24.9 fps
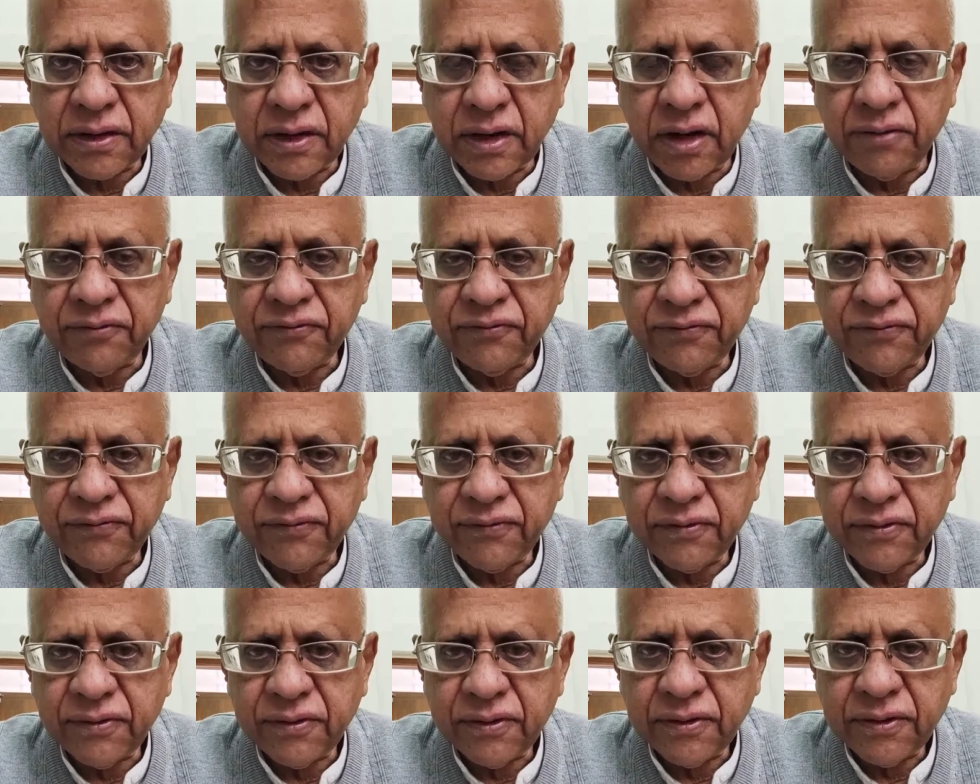of
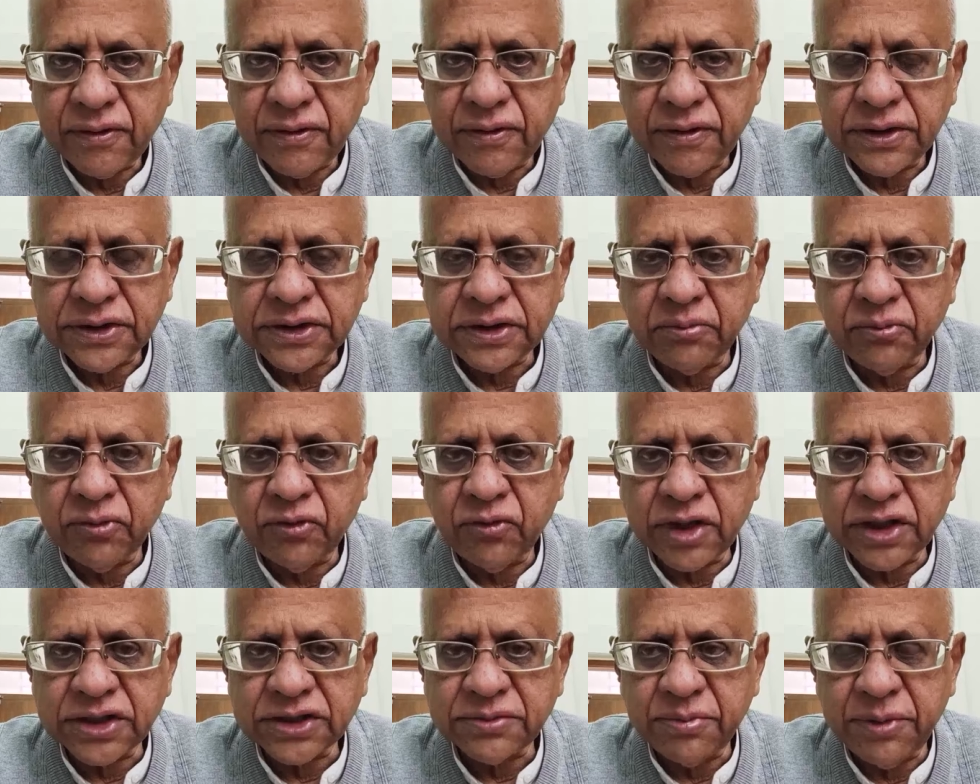Jammu
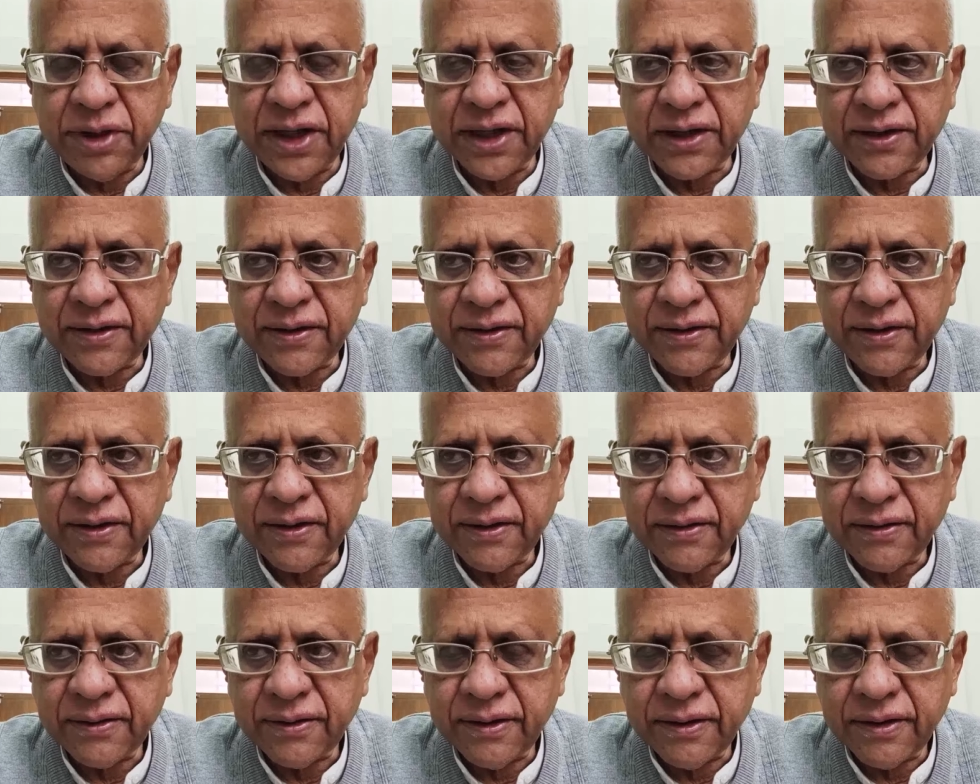Kashmir
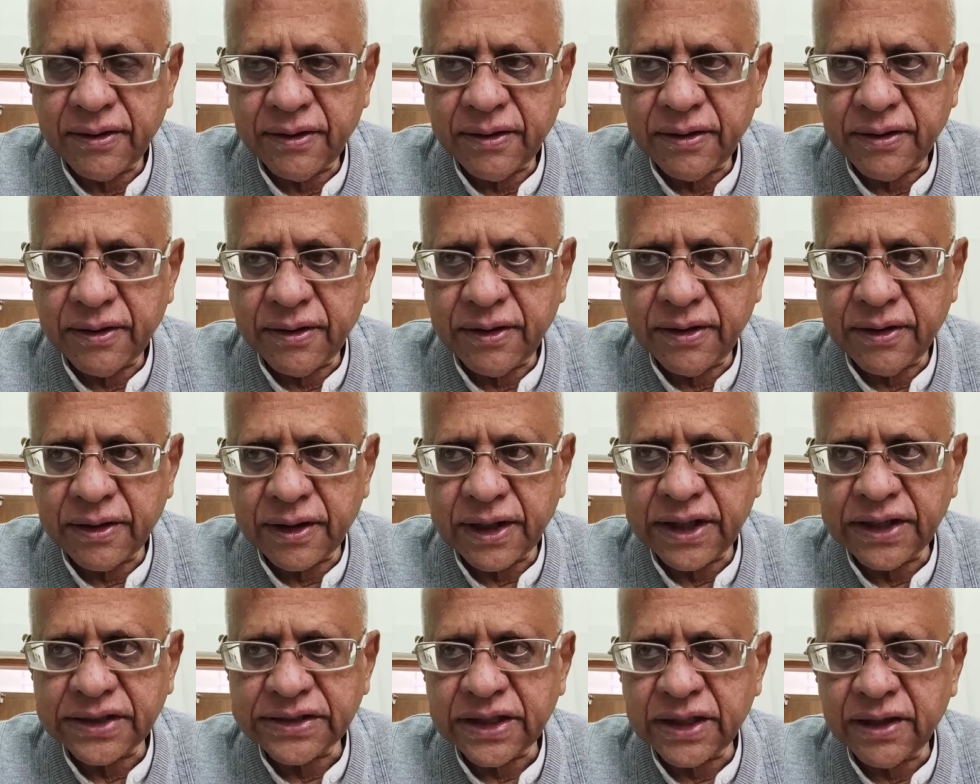
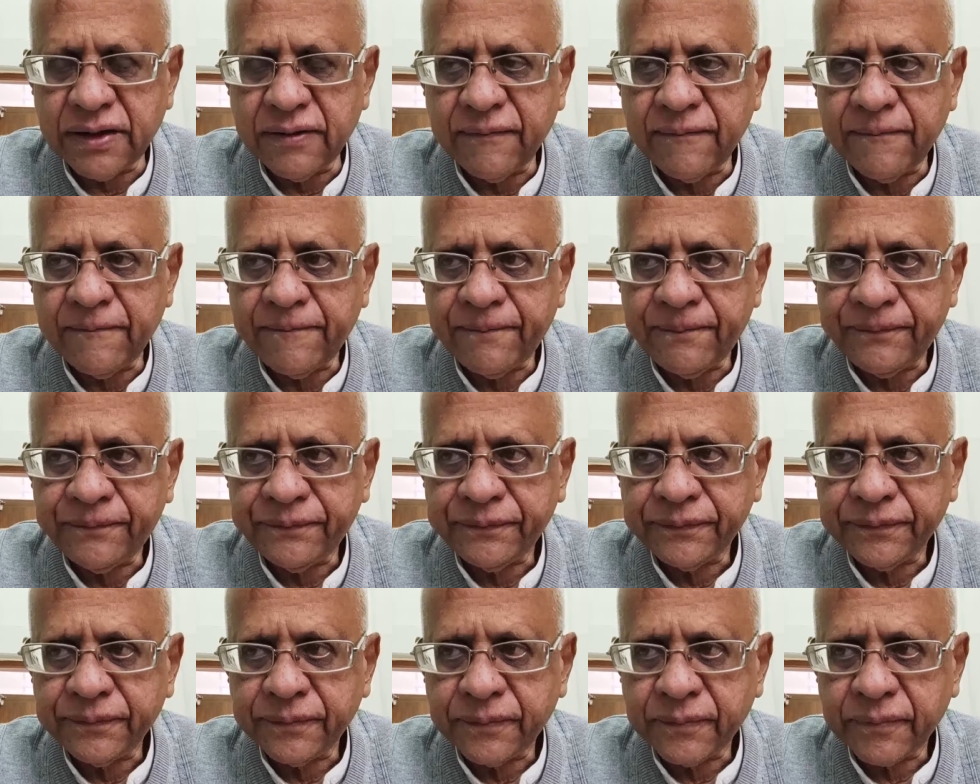region
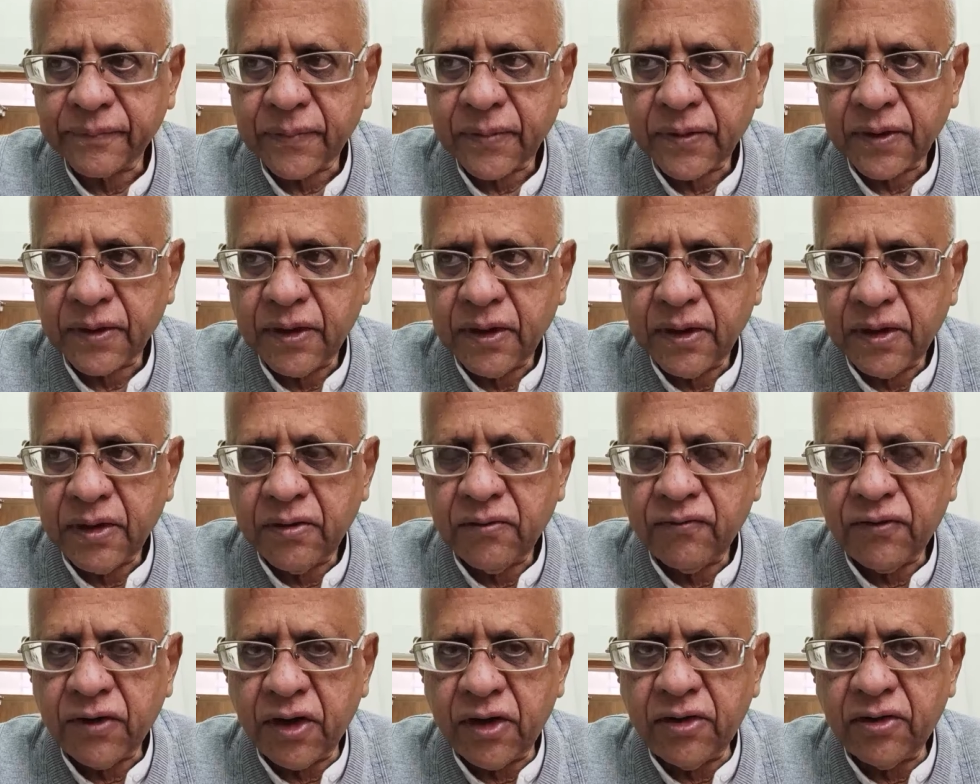
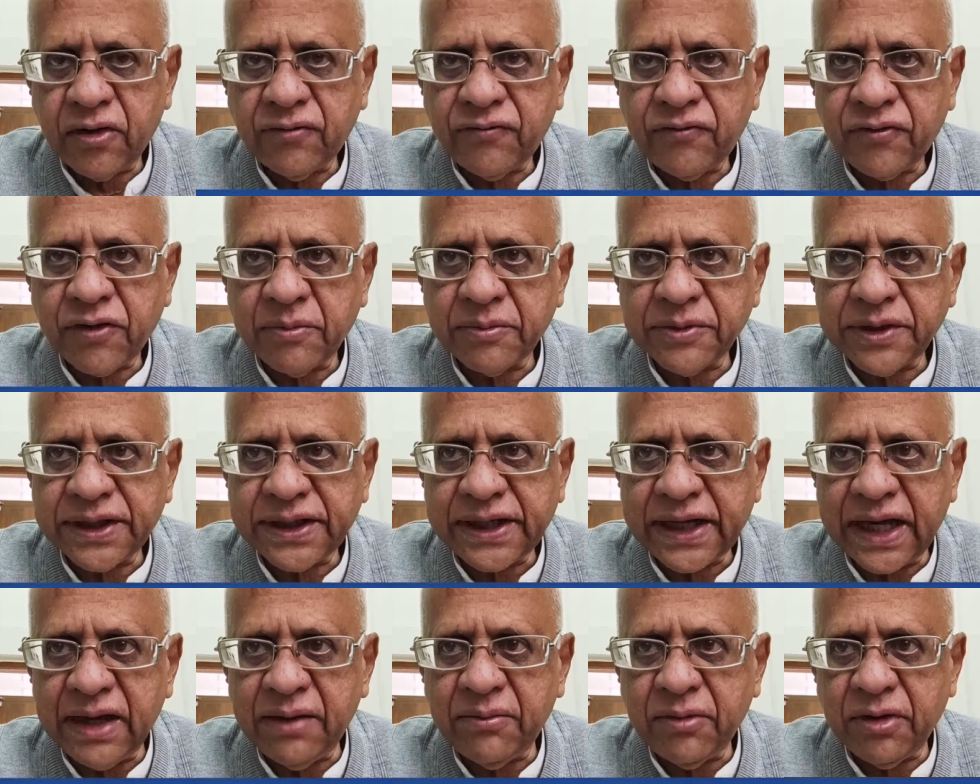followed from the
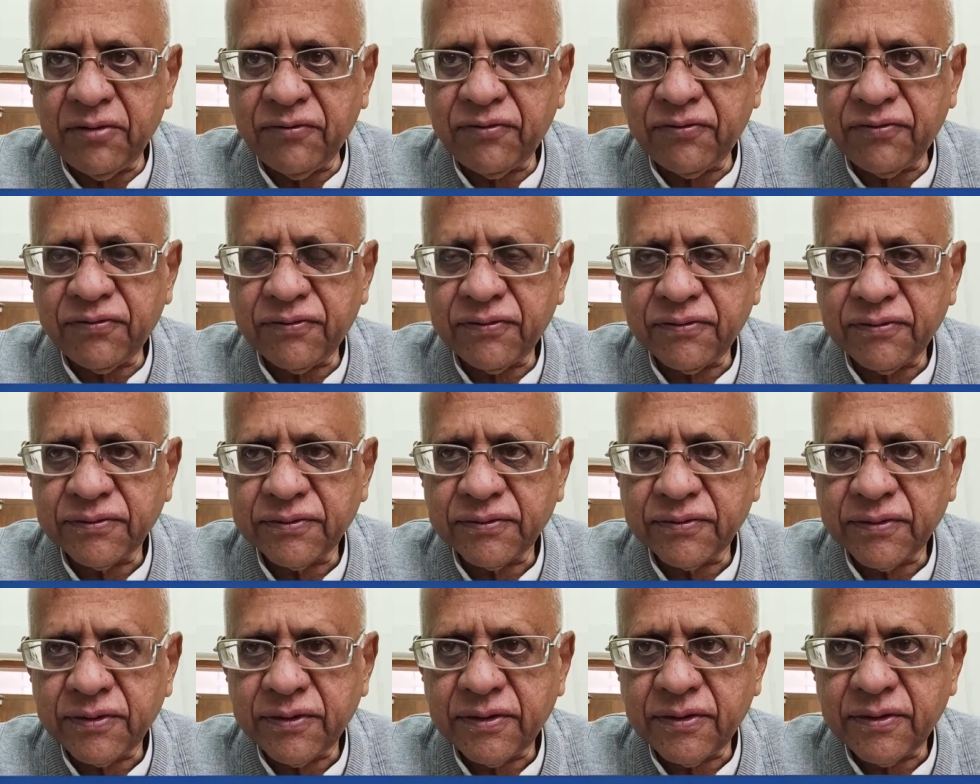time of
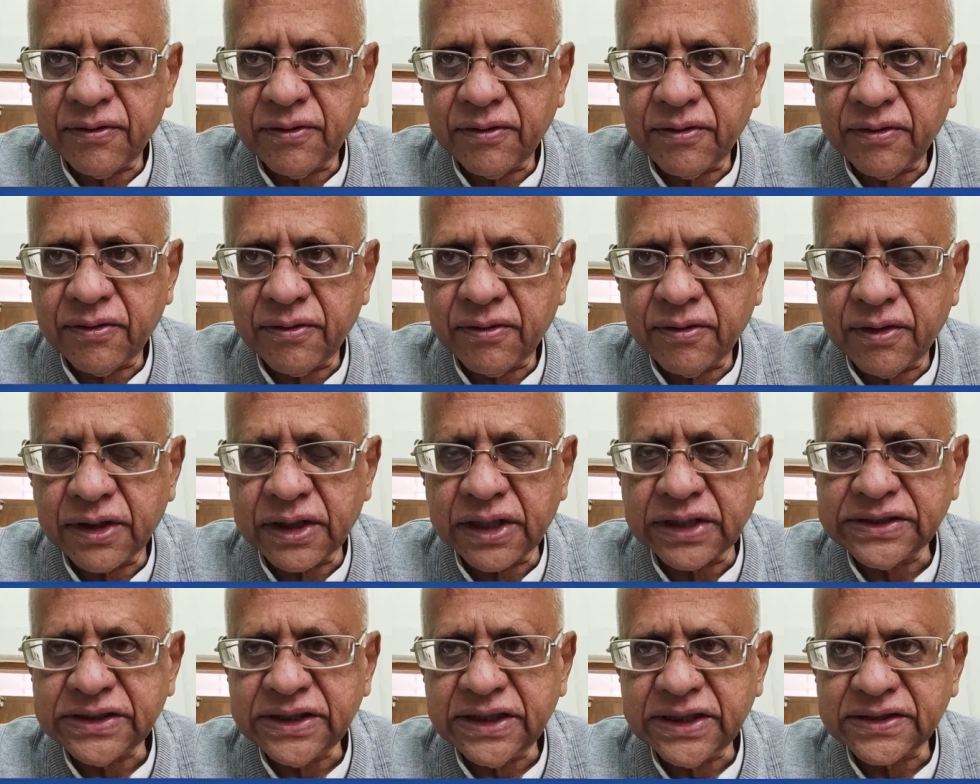
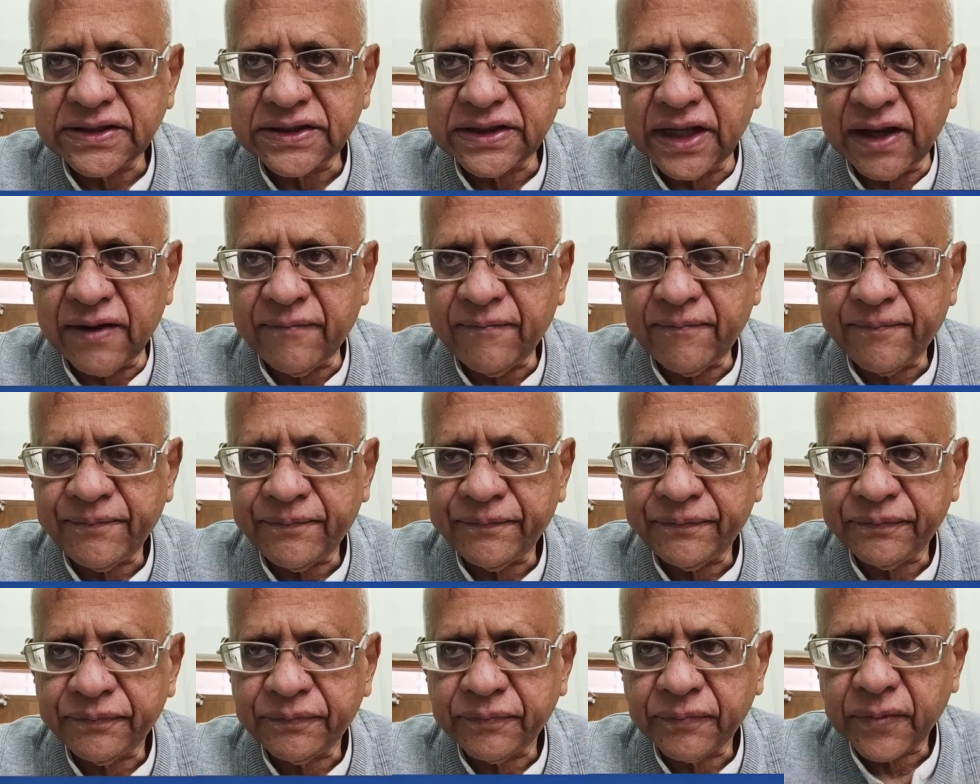Ranjit Singh,
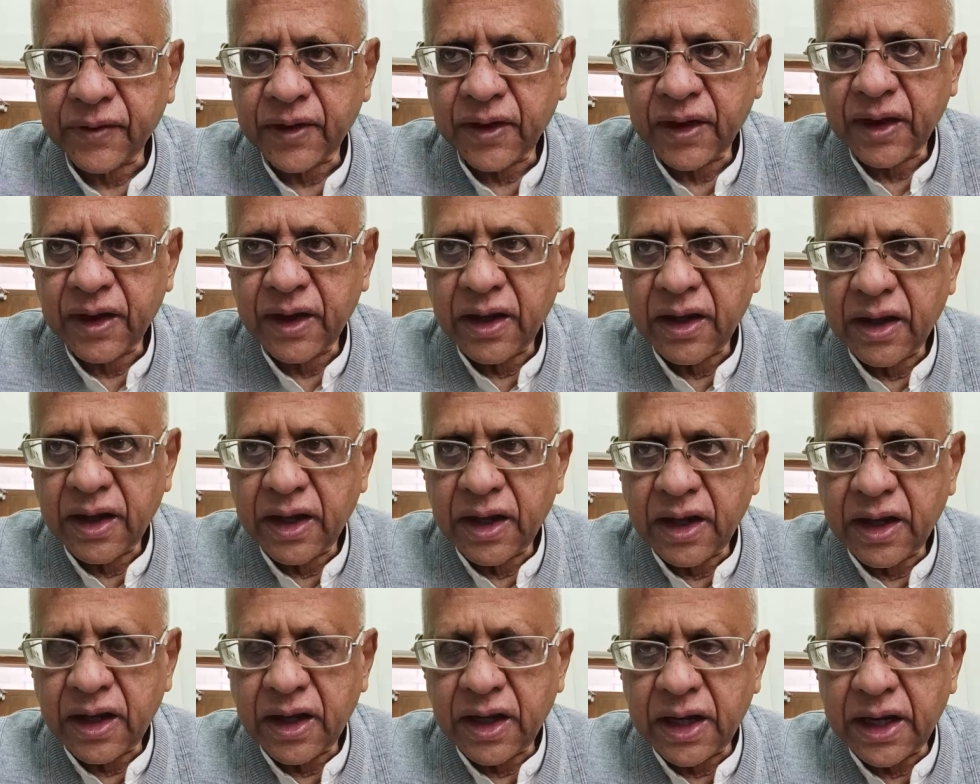
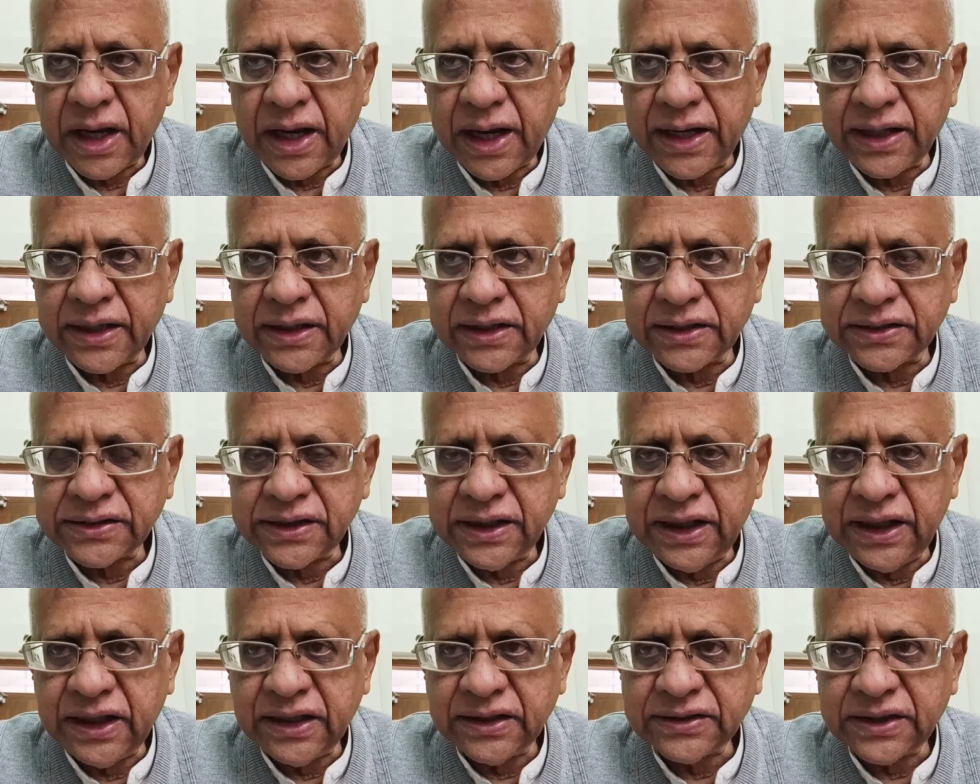and the
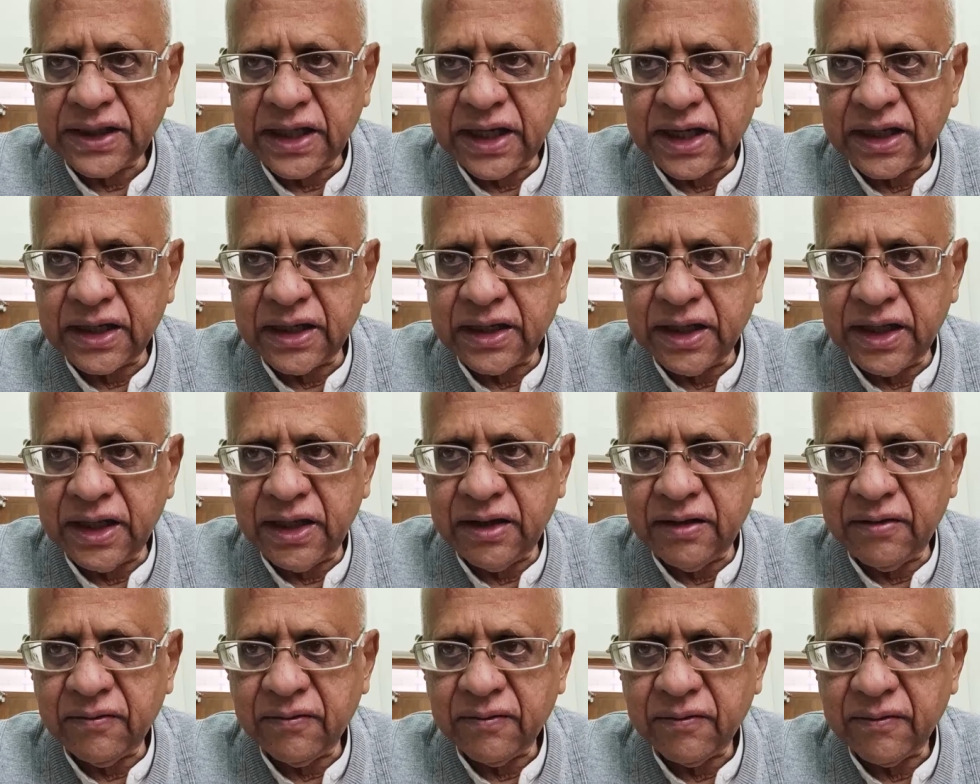Sikhs and the